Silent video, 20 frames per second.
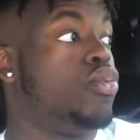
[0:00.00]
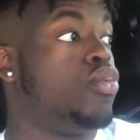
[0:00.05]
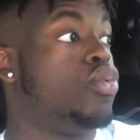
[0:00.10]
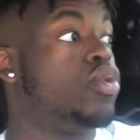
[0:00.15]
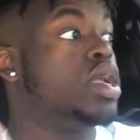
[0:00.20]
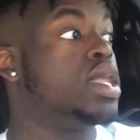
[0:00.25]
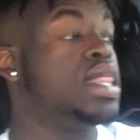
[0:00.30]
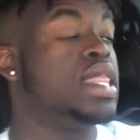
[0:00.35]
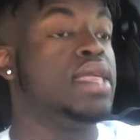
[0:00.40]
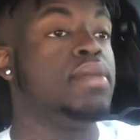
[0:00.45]

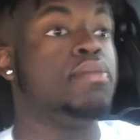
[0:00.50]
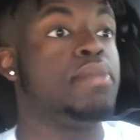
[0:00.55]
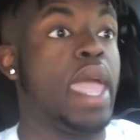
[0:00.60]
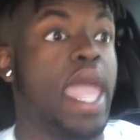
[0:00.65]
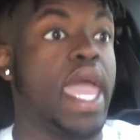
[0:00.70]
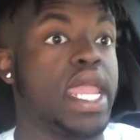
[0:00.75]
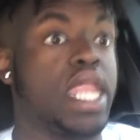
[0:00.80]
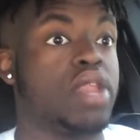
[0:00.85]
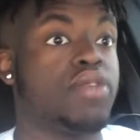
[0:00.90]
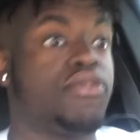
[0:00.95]
really
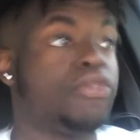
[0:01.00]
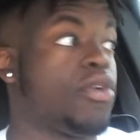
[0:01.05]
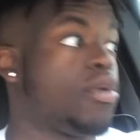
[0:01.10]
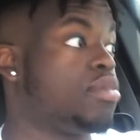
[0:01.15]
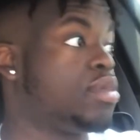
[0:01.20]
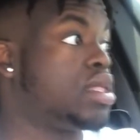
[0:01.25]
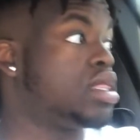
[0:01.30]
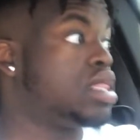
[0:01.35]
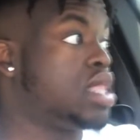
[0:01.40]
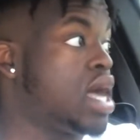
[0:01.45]
mad it
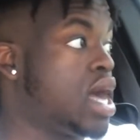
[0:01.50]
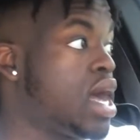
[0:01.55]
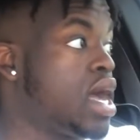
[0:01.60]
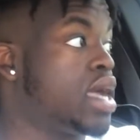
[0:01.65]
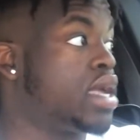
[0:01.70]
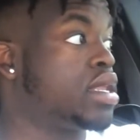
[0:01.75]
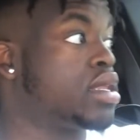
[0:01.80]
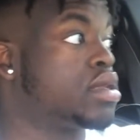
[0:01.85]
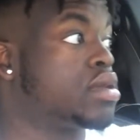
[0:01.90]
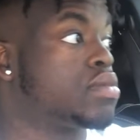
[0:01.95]
from the
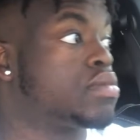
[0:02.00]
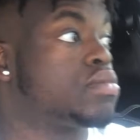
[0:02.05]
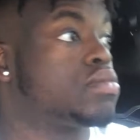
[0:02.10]
line,